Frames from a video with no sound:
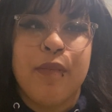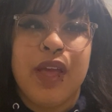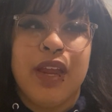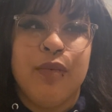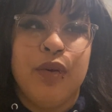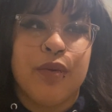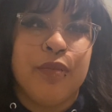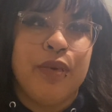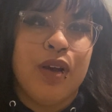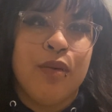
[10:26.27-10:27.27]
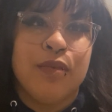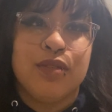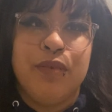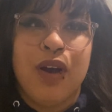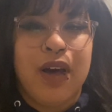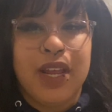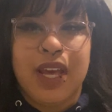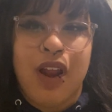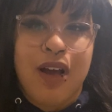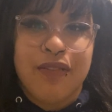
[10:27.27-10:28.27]
And we were almost be on
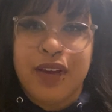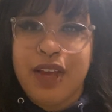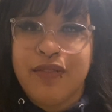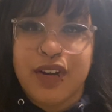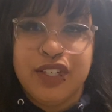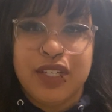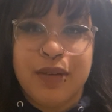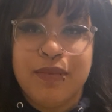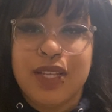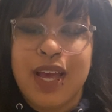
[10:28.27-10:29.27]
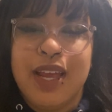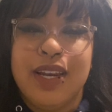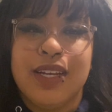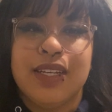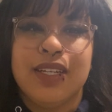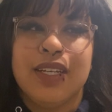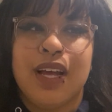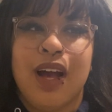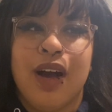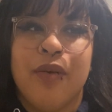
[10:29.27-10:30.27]
again, off again friendships, and
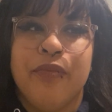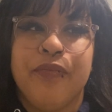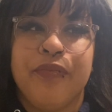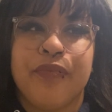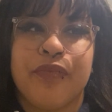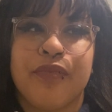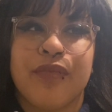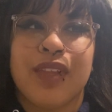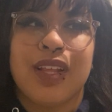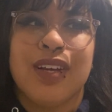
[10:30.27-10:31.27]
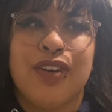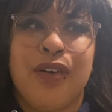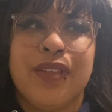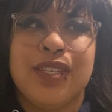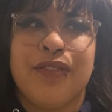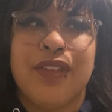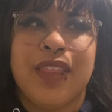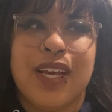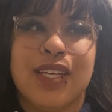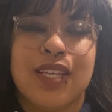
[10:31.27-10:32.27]
all these different
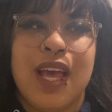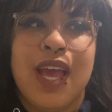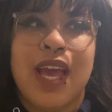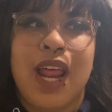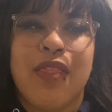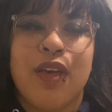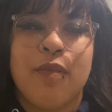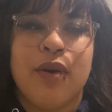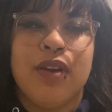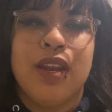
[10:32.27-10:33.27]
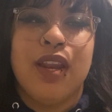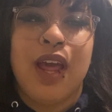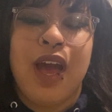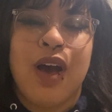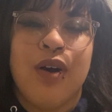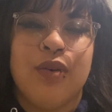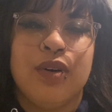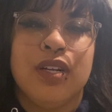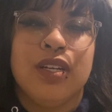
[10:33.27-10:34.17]
things. And I think about how